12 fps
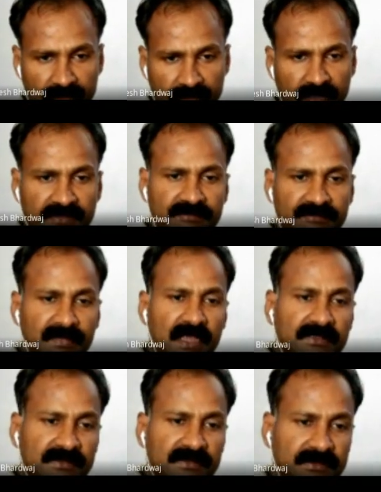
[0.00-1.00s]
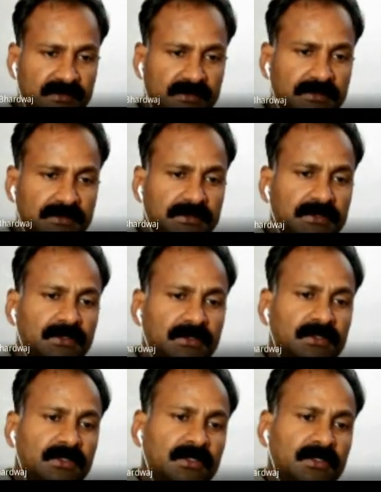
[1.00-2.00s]
S max.
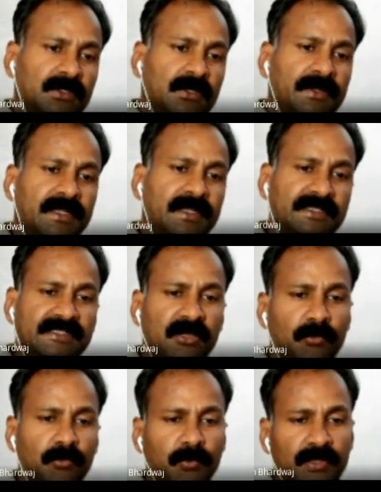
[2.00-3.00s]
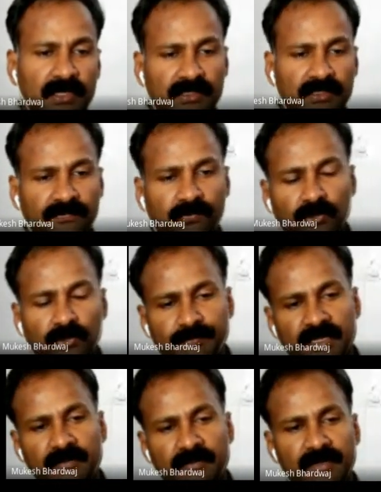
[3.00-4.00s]
DC output current, the fourth
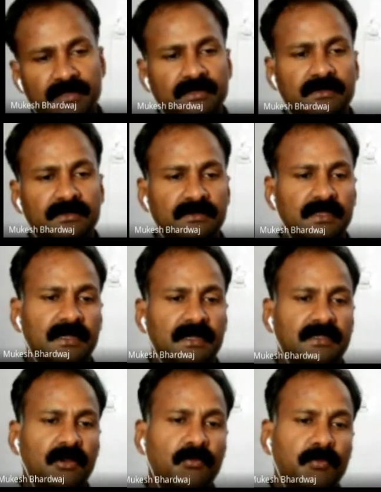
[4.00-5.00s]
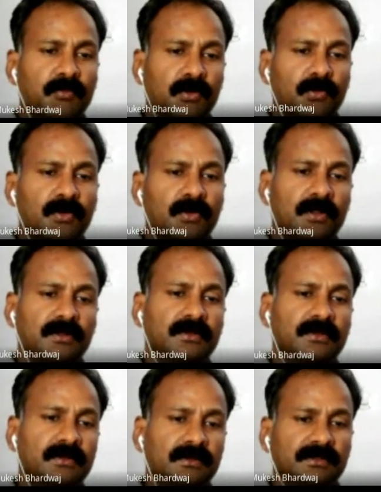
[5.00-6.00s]
parameter, at the output load
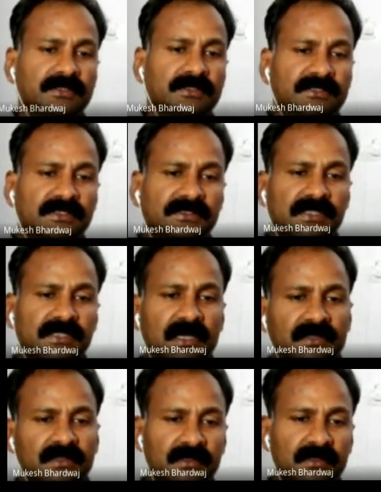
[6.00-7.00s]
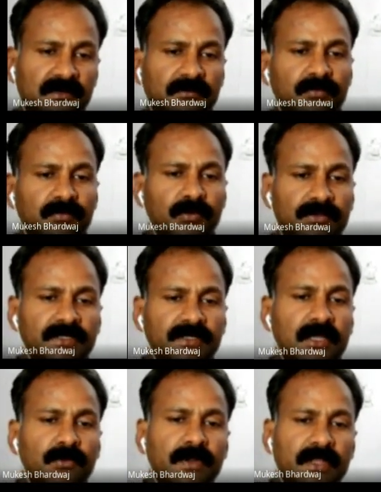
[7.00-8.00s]
resistance RL, both the
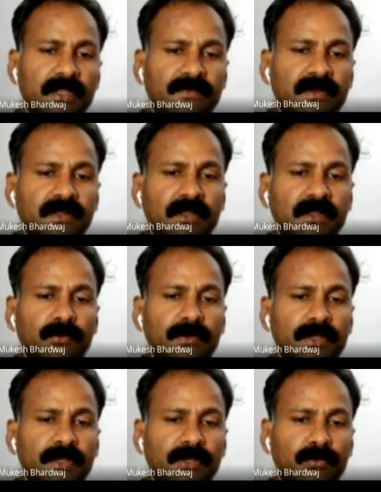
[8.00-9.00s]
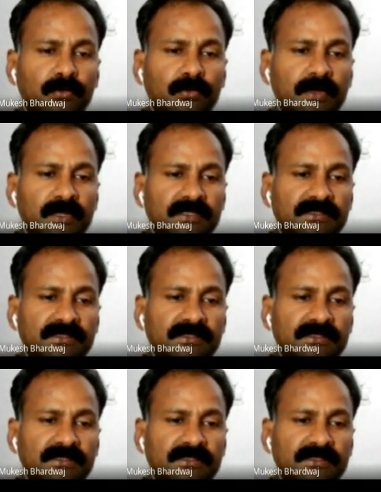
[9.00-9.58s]
diode D1 and diode D2 currents